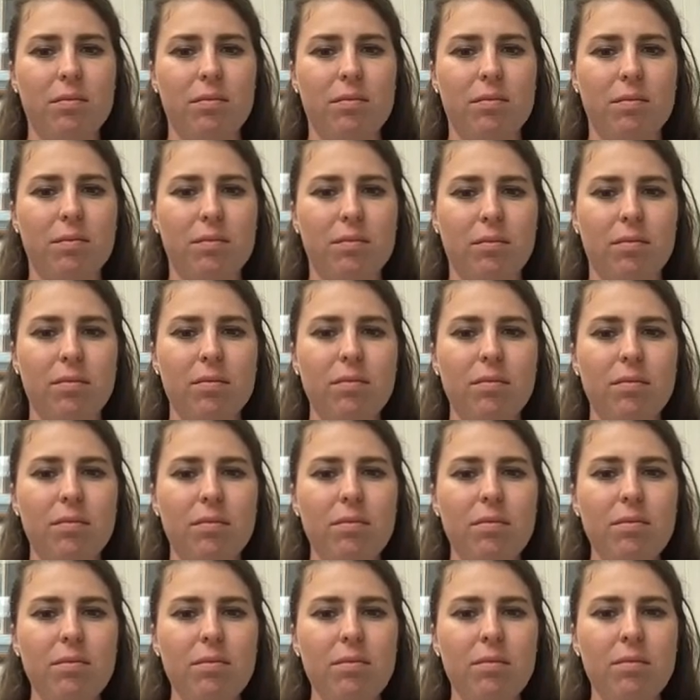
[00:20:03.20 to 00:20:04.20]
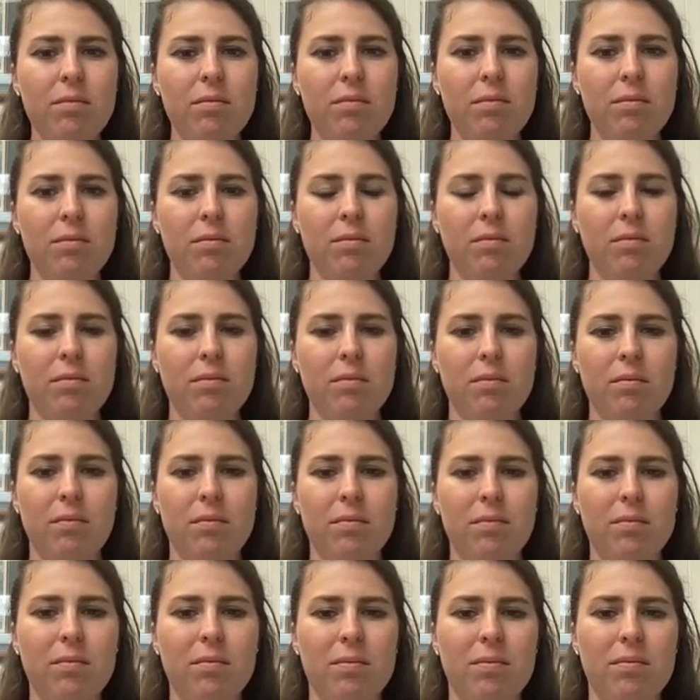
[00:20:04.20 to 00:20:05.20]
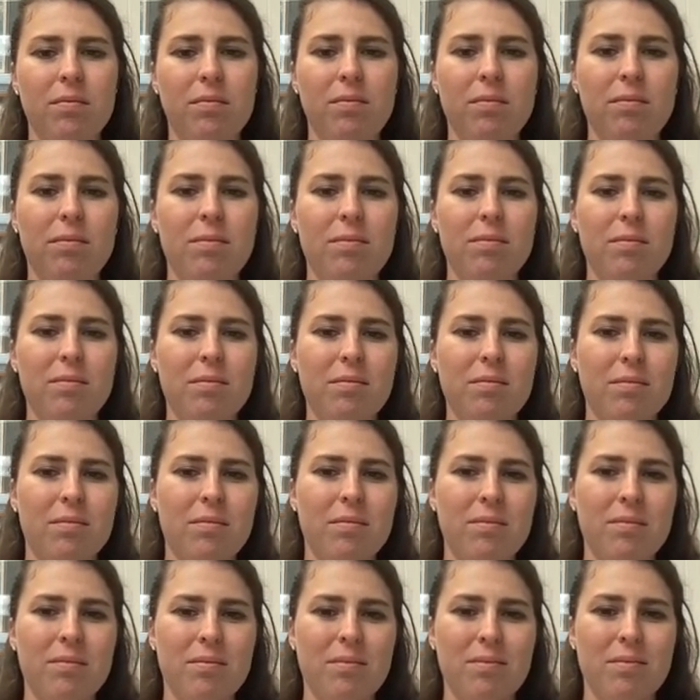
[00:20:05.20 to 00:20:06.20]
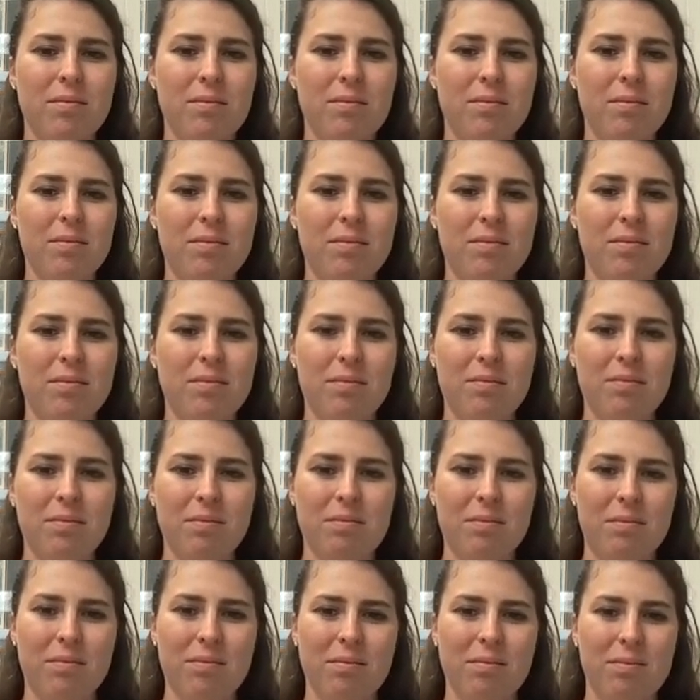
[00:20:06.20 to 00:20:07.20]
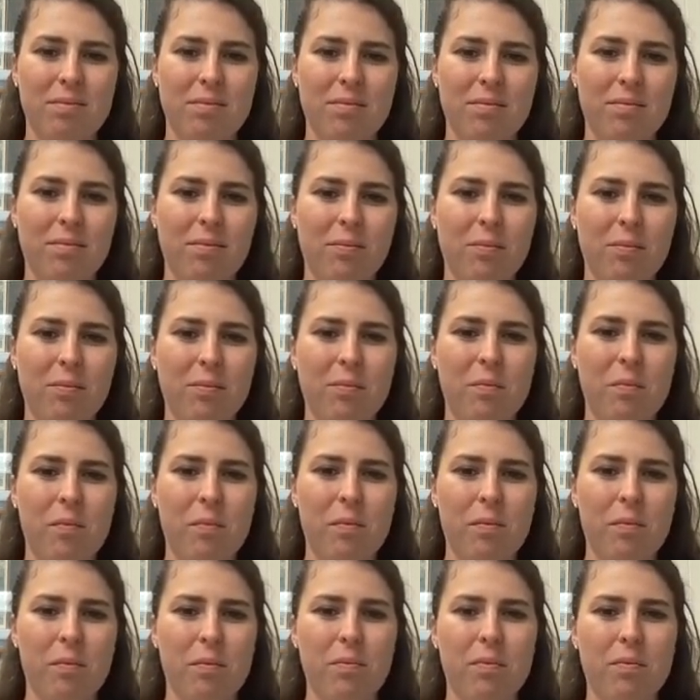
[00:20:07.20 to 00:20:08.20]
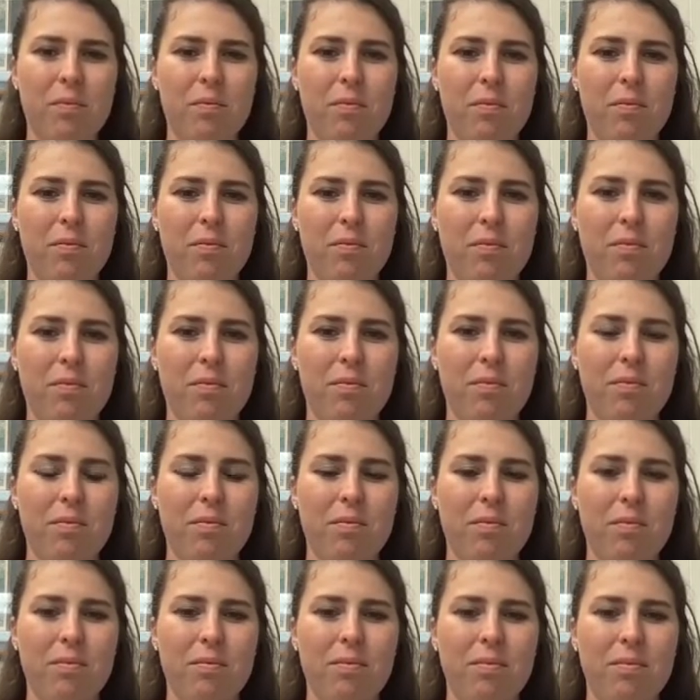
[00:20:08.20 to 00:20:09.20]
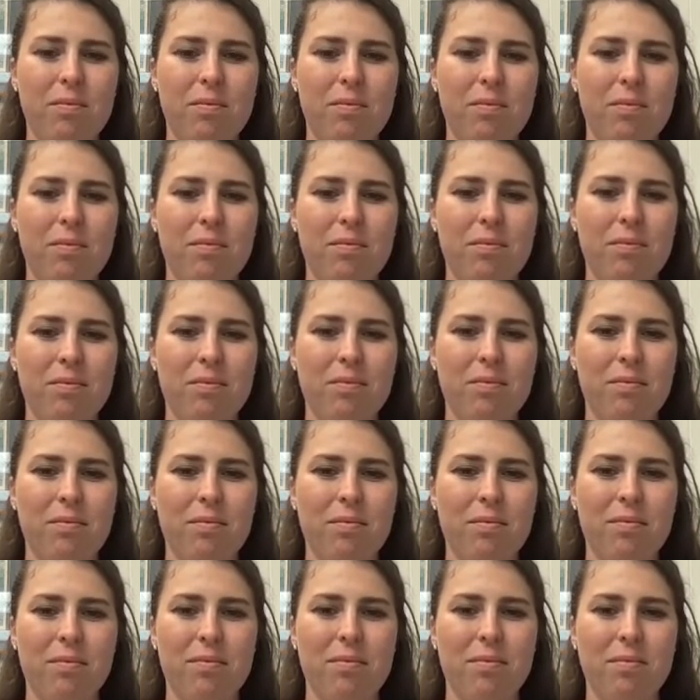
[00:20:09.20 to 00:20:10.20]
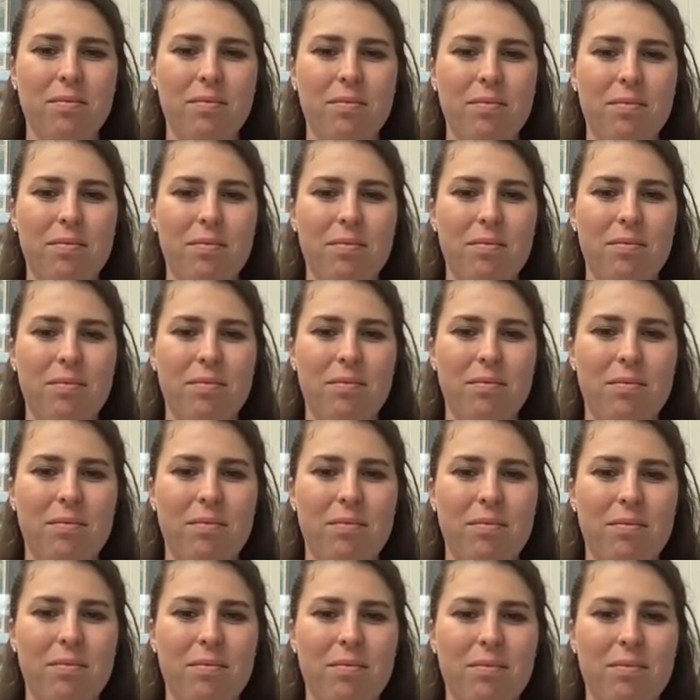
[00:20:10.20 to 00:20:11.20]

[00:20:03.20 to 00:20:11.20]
[no speech]